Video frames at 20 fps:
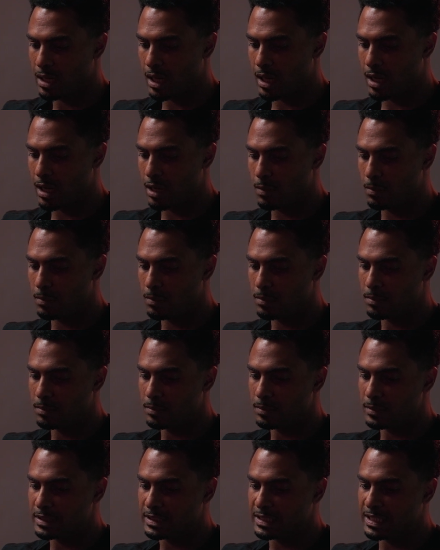
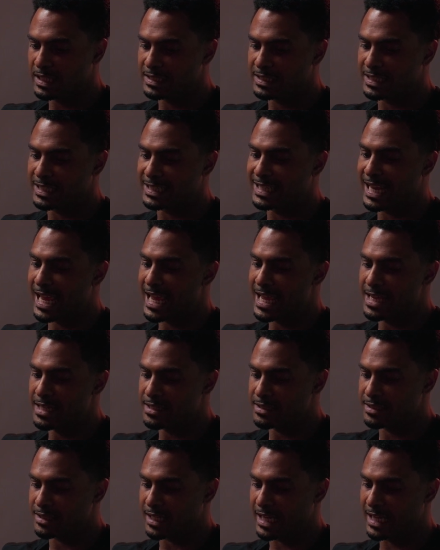to
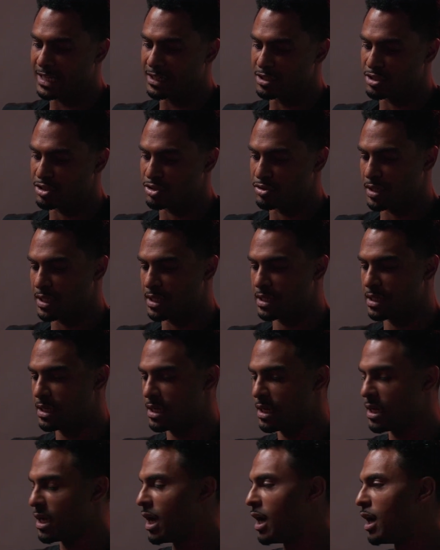today's industry.
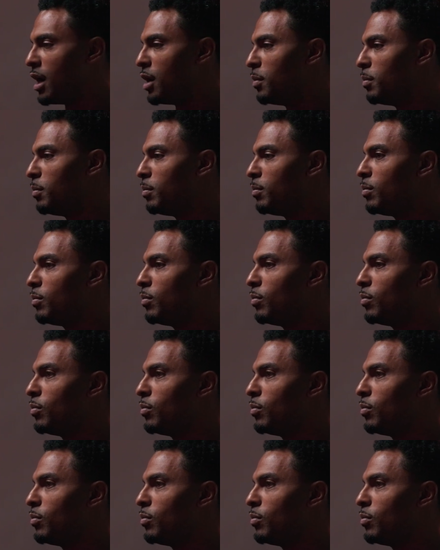Um,